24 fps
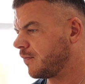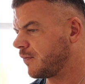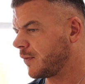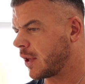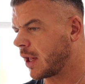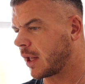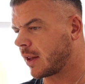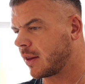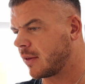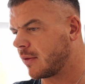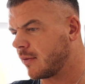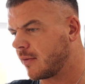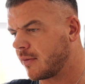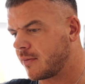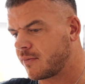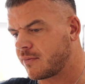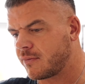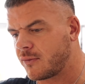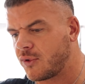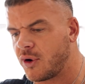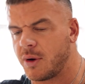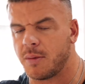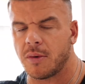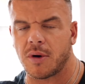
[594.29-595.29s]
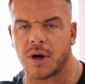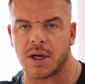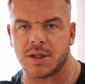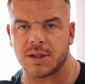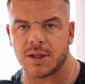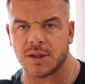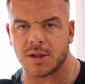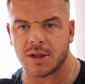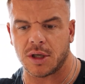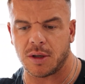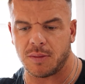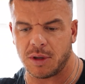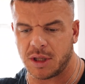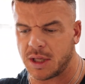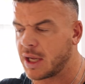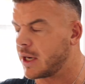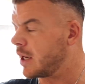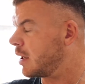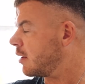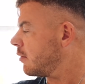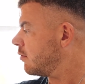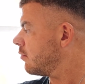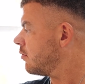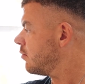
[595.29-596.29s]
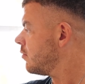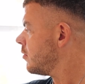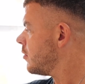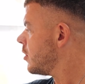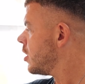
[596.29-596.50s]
Like the cream of rice is going to be done in